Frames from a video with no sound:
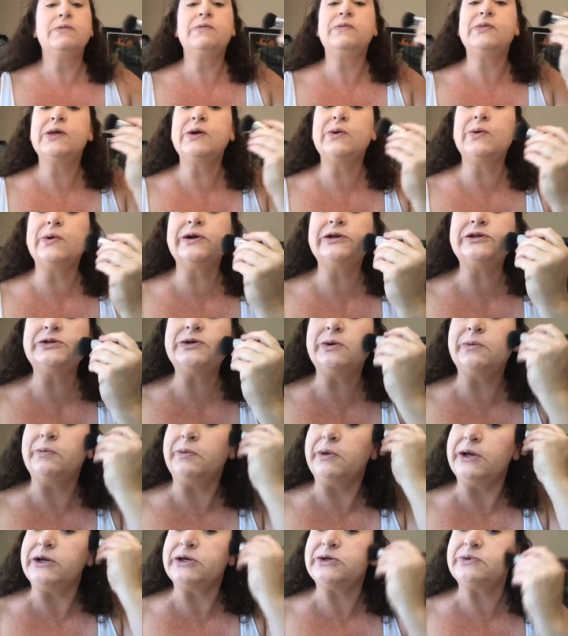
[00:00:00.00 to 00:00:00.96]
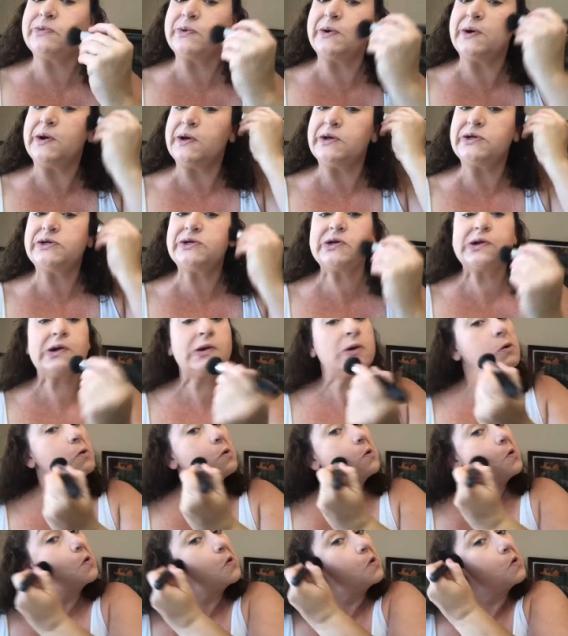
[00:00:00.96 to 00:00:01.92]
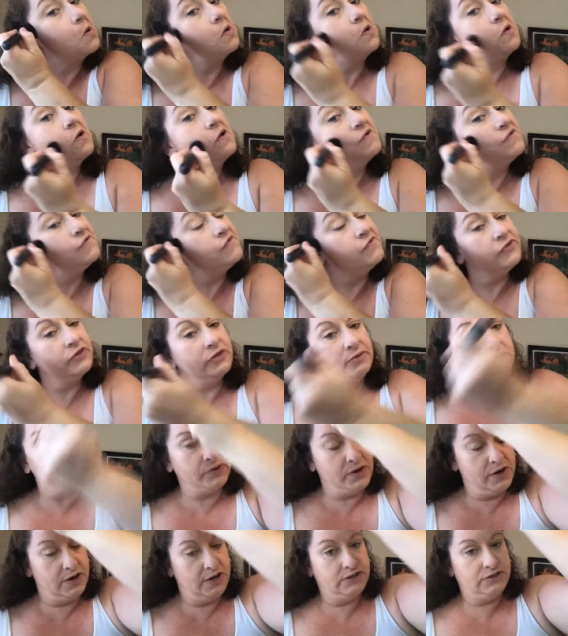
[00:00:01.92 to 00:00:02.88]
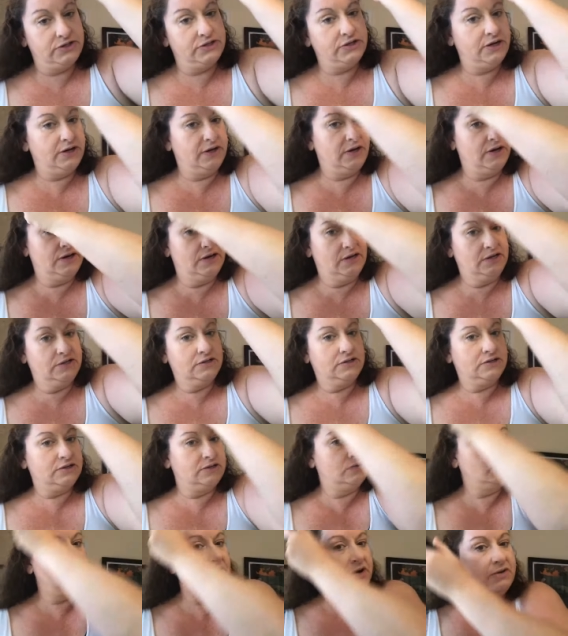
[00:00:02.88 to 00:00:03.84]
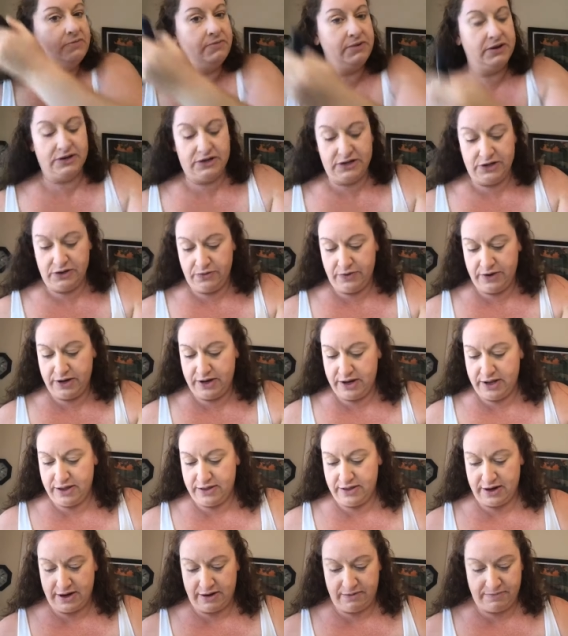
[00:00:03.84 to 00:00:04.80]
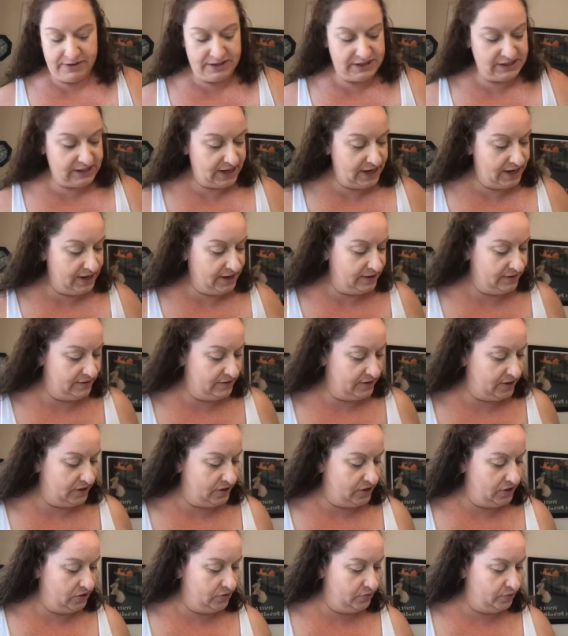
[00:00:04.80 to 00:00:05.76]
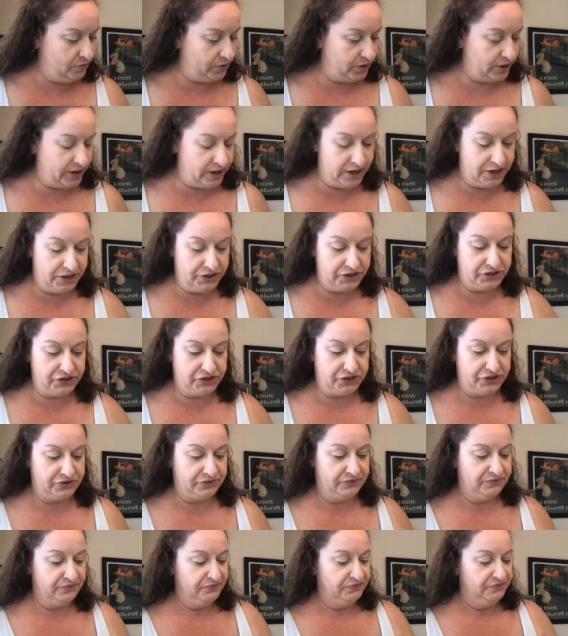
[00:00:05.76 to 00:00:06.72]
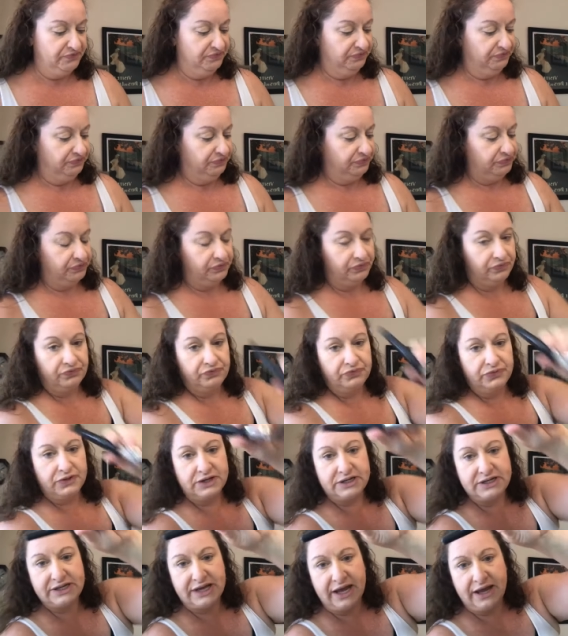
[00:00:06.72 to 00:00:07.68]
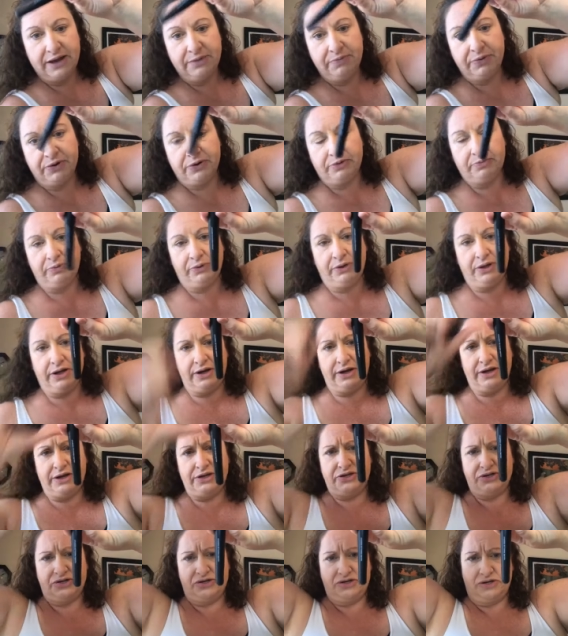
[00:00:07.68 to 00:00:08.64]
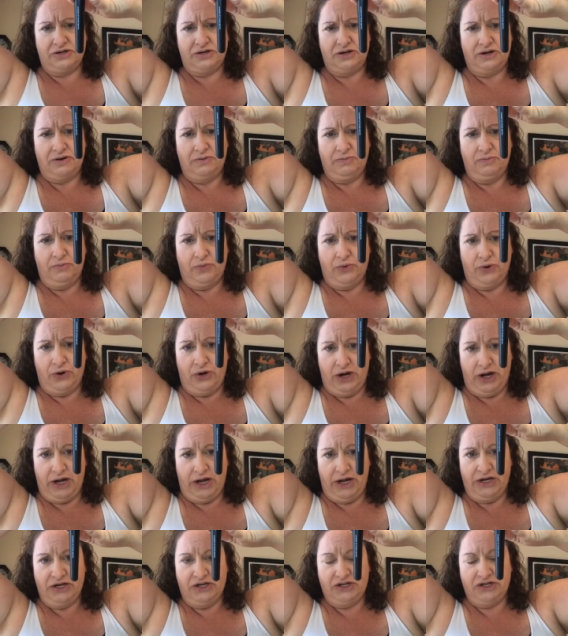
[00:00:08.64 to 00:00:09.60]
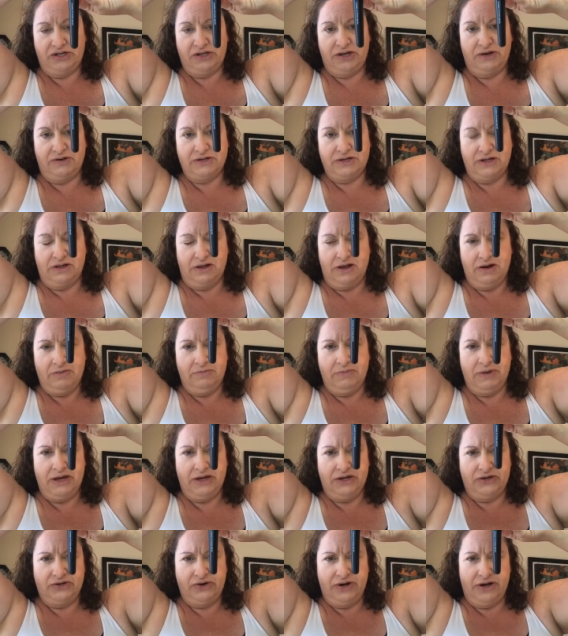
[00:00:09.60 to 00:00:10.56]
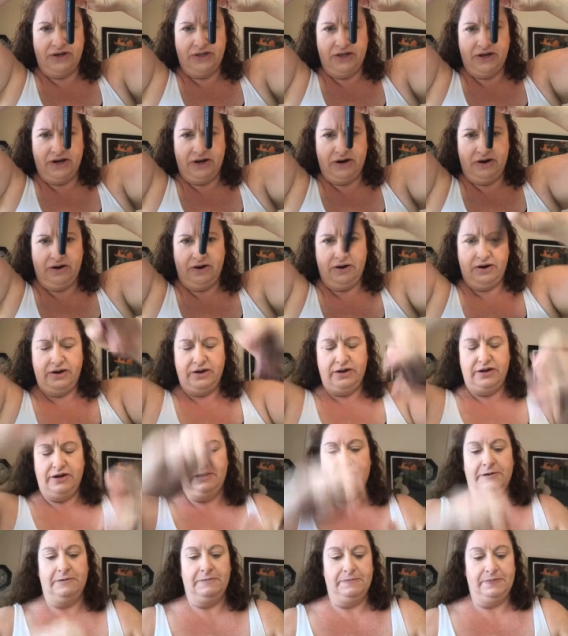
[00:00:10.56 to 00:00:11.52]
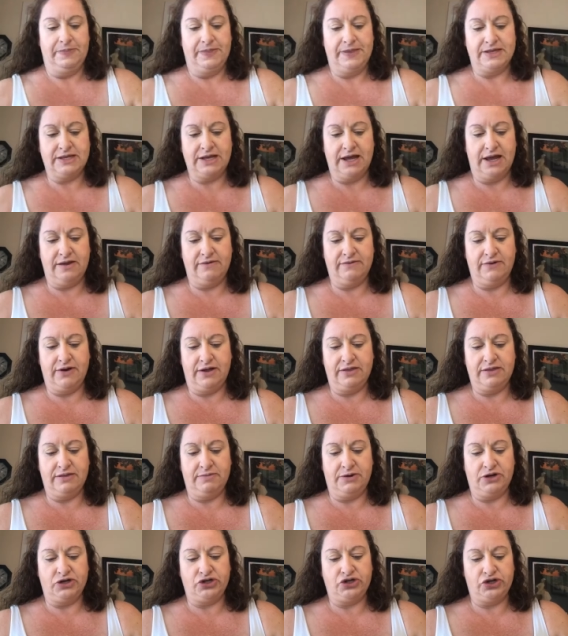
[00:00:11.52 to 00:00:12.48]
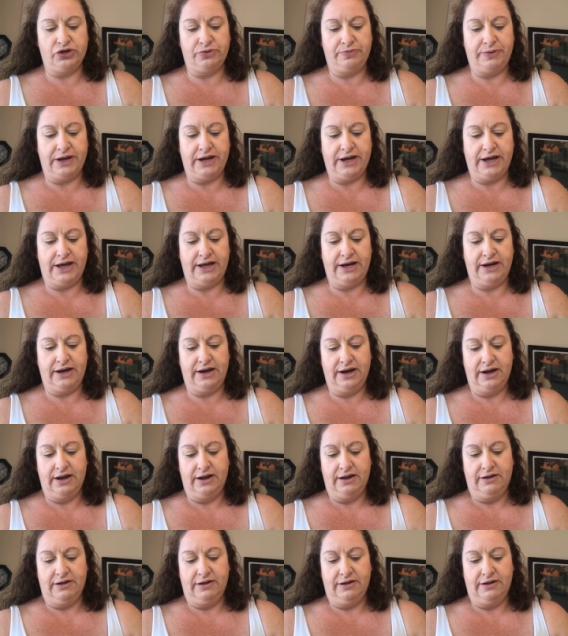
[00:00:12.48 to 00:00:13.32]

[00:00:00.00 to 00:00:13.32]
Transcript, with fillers: the original blush brush for the bronzer. That's what I've been doing. And then I've been taking the new brush, the tapered blush brush. That was a lot of beads right there. It's kind of got the mushroom head